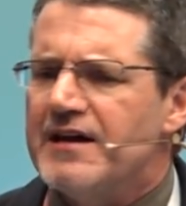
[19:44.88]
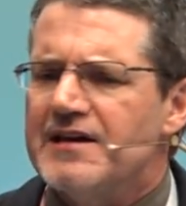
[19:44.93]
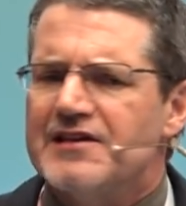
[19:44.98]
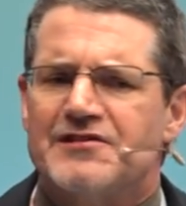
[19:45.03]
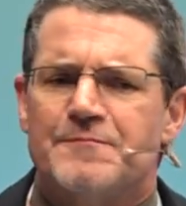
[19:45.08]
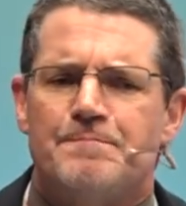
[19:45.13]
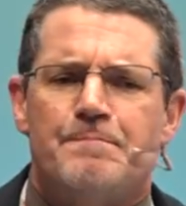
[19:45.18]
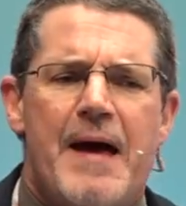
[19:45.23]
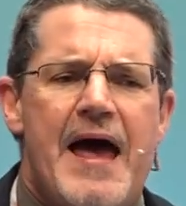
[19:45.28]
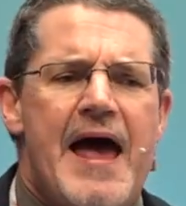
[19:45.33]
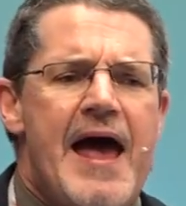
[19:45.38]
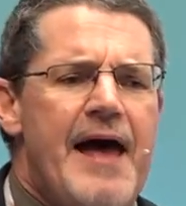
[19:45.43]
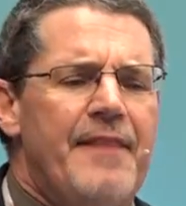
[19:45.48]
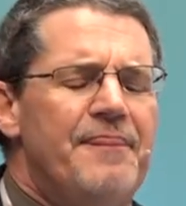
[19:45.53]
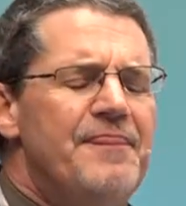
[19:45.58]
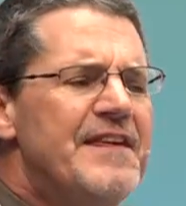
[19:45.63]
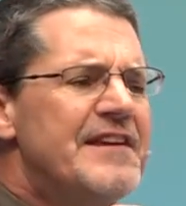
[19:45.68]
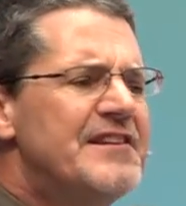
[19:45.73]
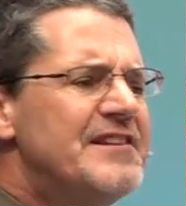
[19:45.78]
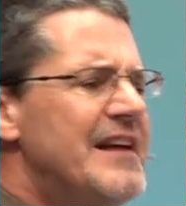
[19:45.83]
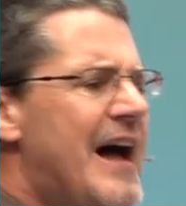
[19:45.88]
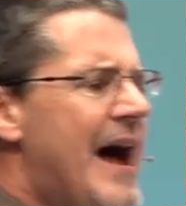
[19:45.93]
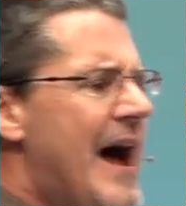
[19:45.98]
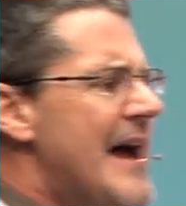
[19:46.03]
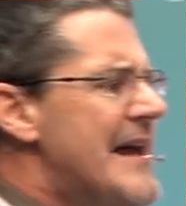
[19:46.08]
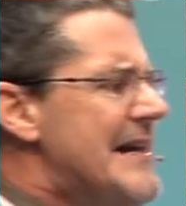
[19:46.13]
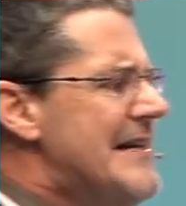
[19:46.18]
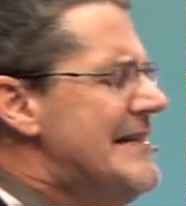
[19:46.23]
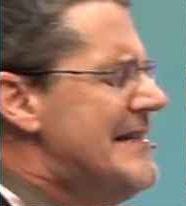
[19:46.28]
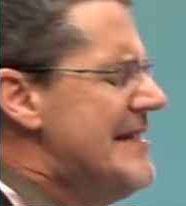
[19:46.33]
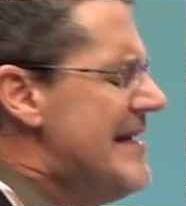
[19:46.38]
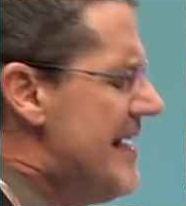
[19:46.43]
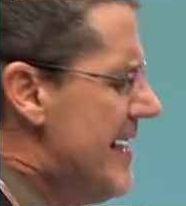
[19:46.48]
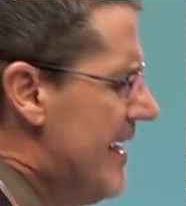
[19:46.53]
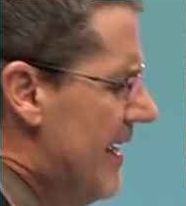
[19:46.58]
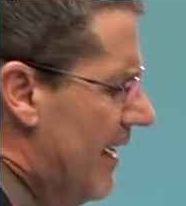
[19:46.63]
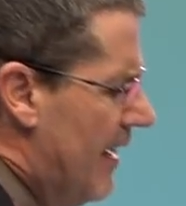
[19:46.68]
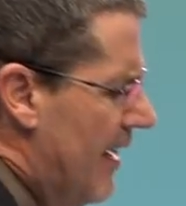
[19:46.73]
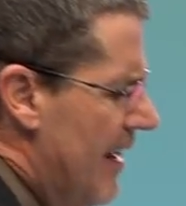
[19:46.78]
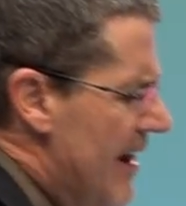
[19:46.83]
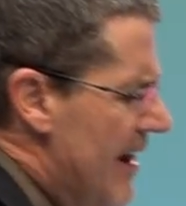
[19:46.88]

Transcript: is bad. This idea